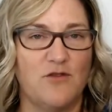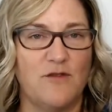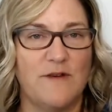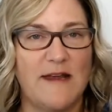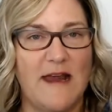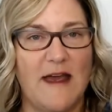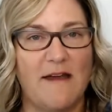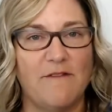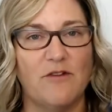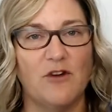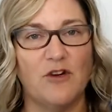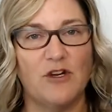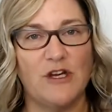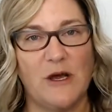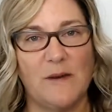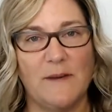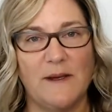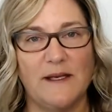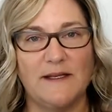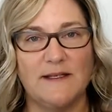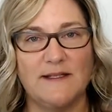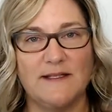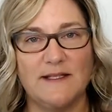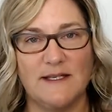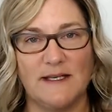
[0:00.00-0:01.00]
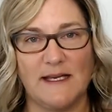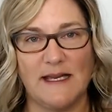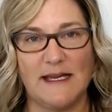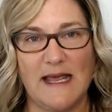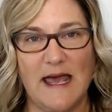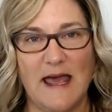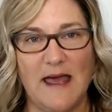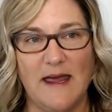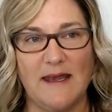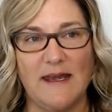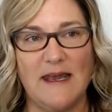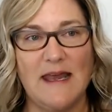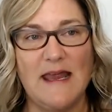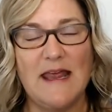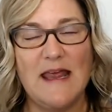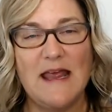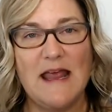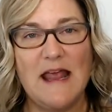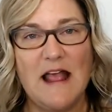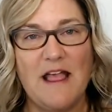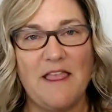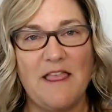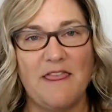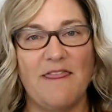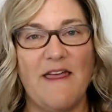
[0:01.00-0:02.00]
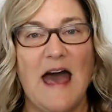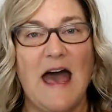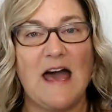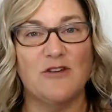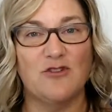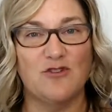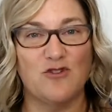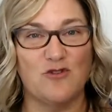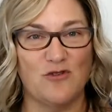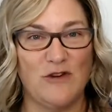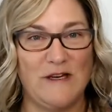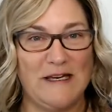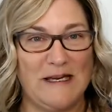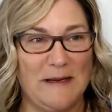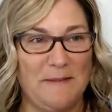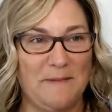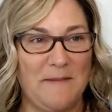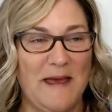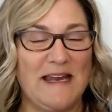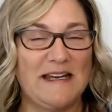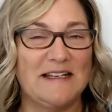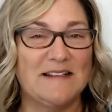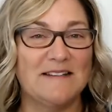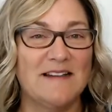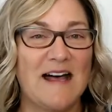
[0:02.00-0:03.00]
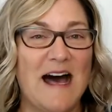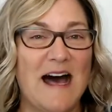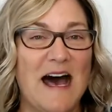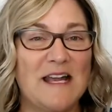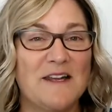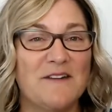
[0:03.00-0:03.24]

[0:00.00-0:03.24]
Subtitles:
You're never going to get that dream. And a